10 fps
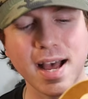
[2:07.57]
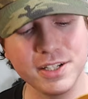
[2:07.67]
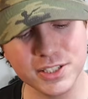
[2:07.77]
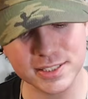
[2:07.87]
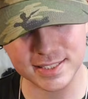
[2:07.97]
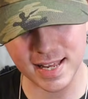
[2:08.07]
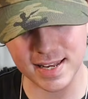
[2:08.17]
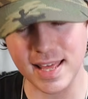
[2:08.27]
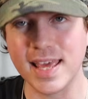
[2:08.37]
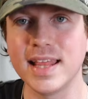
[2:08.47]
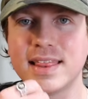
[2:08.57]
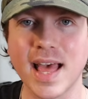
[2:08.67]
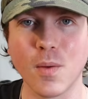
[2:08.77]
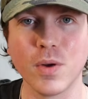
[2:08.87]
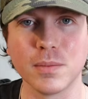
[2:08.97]
I just tend to hit
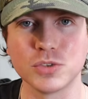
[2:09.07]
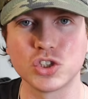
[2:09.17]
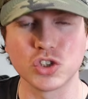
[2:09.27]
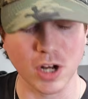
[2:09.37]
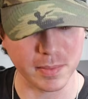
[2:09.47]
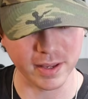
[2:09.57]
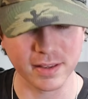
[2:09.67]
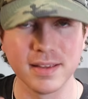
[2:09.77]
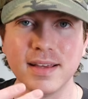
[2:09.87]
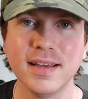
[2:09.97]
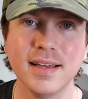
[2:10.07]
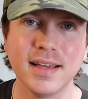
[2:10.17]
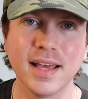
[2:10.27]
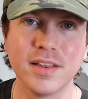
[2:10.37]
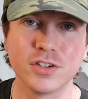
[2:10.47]
that when I'm strumming.
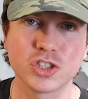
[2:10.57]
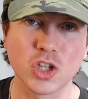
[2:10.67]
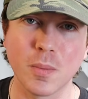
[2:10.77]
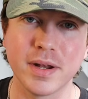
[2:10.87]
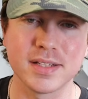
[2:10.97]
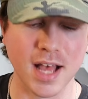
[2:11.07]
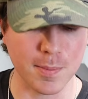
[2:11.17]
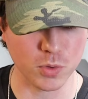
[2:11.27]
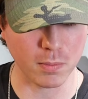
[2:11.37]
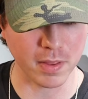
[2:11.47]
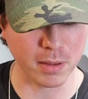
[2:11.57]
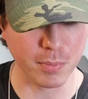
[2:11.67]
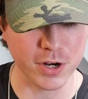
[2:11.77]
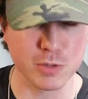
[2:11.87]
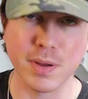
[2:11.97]
And there's so many times where I'm on the
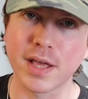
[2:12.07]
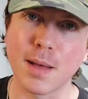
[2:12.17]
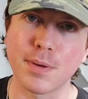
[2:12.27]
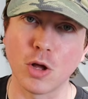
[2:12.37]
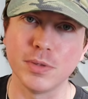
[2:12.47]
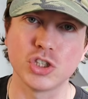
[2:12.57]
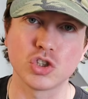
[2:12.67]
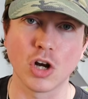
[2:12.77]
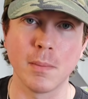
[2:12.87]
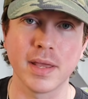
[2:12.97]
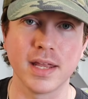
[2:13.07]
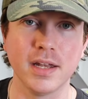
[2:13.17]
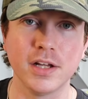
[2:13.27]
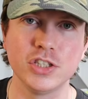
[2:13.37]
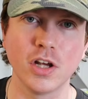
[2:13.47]
bridge pickup and I'll be strumming and
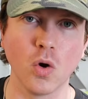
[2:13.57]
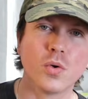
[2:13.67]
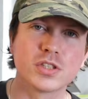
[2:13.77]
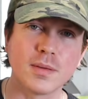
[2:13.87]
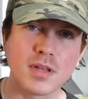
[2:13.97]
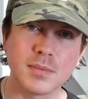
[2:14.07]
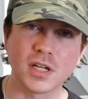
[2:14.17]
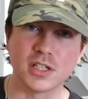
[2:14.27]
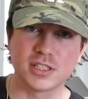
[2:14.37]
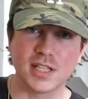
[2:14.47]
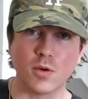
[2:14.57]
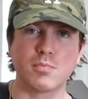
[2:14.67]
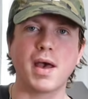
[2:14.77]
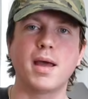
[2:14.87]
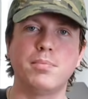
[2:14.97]
nudge it. Or sometimes I just sit with
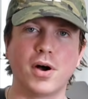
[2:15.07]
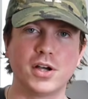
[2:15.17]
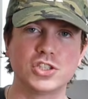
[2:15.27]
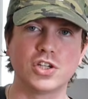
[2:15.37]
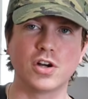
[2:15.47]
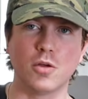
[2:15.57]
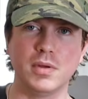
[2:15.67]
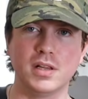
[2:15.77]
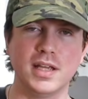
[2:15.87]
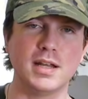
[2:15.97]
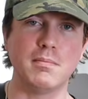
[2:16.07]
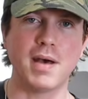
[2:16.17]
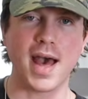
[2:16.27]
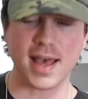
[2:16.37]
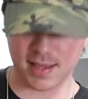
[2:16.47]
bad posture and I'll be leaning
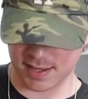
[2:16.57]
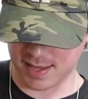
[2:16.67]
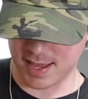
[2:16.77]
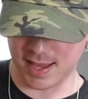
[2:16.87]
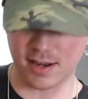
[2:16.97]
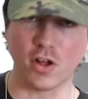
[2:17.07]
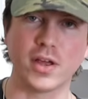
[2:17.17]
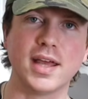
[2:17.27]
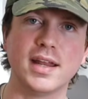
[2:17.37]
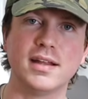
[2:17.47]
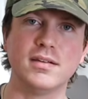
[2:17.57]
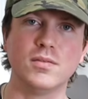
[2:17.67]
back and I'll hit it